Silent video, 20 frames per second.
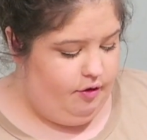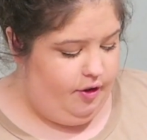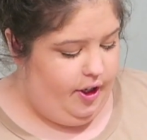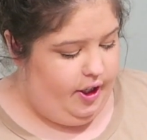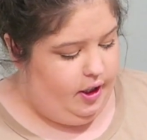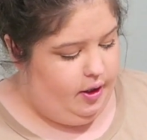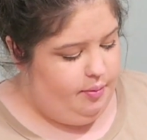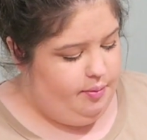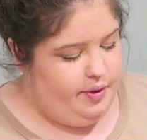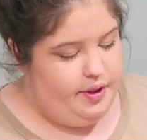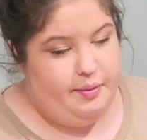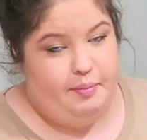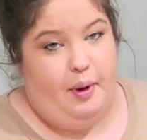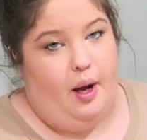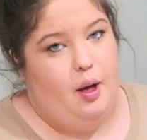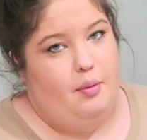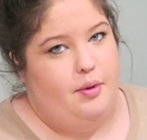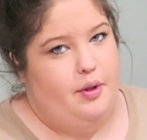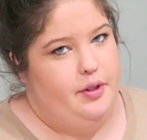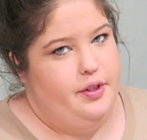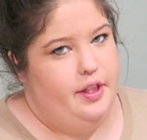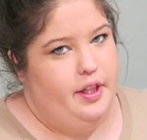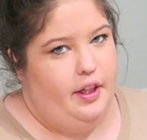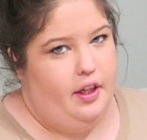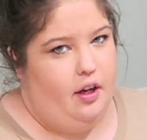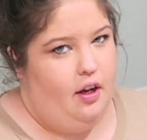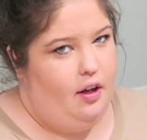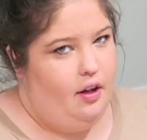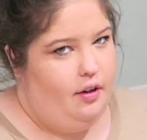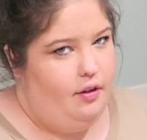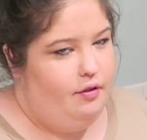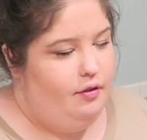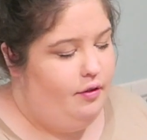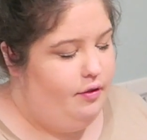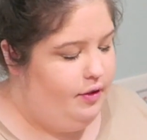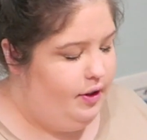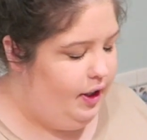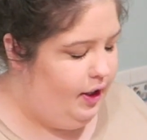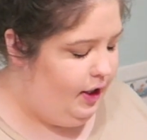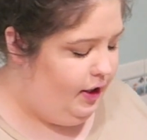random spa music on
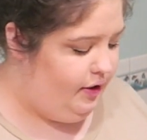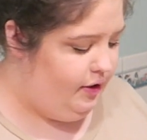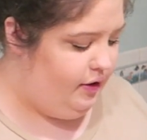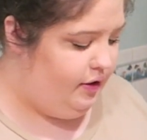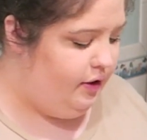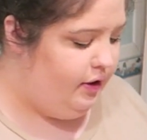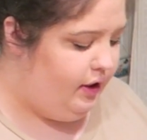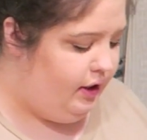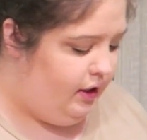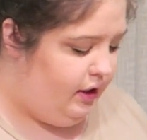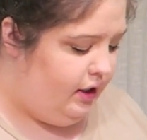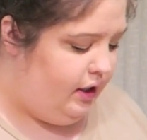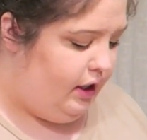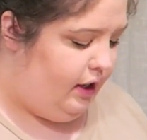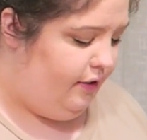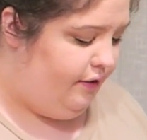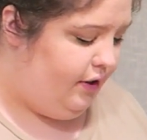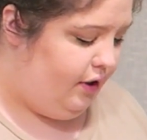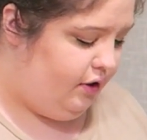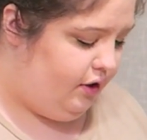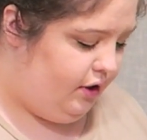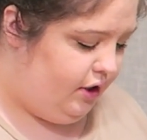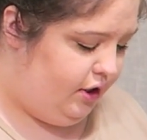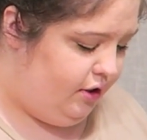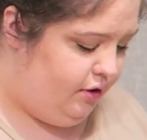that I found on